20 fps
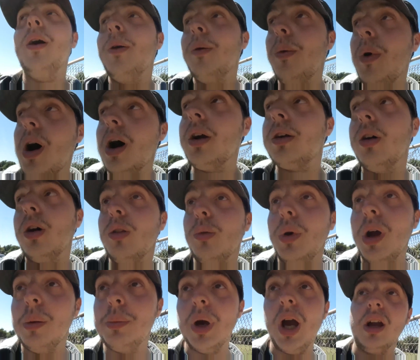walk all the
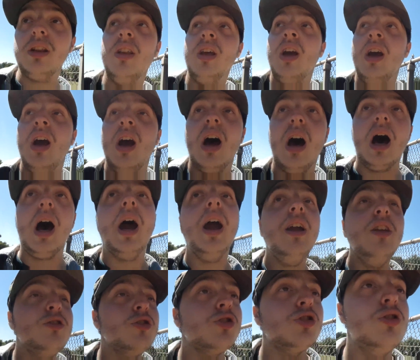way back.
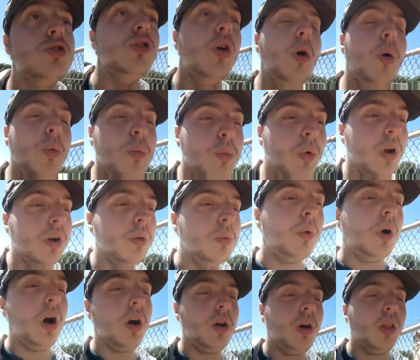I just don't want to
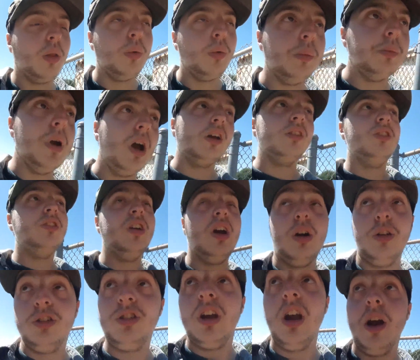walk all back to
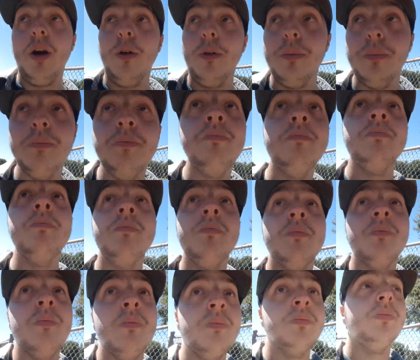downtown
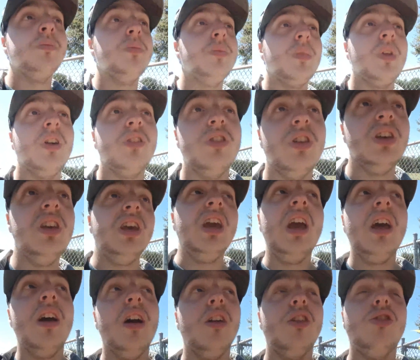to
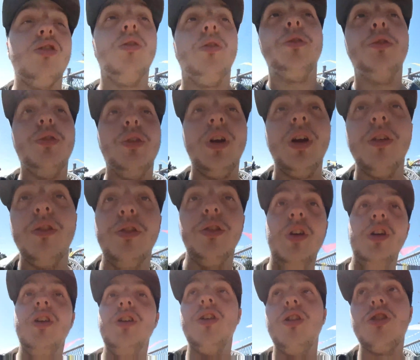get a free,
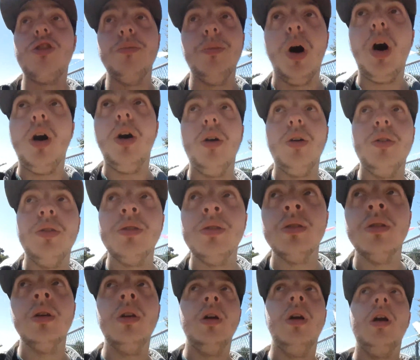free small.
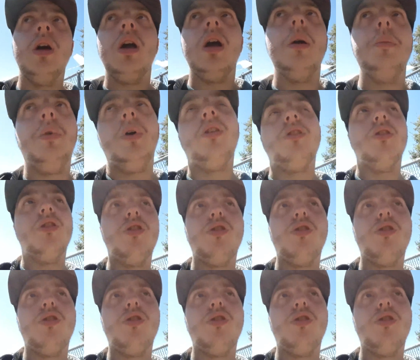Plus, the